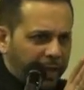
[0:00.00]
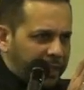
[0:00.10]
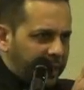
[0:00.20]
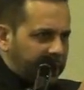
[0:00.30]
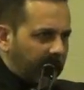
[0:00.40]

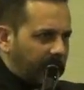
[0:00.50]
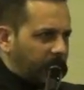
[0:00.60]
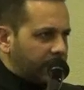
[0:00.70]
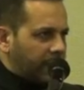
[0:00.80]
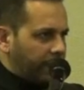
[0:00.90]
You find the
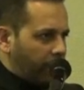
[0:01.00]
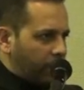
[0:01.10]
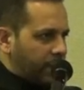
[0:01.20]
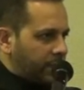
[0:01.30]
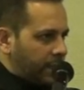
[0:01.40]
intelligence
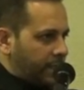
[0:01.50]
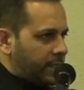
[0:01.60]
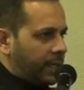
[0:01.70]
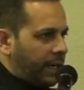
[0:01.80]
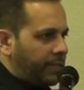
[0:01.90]
level was
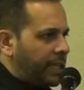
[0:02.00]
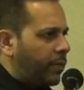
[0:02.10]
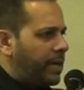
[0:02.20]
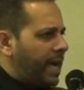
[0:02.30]
at a certain level.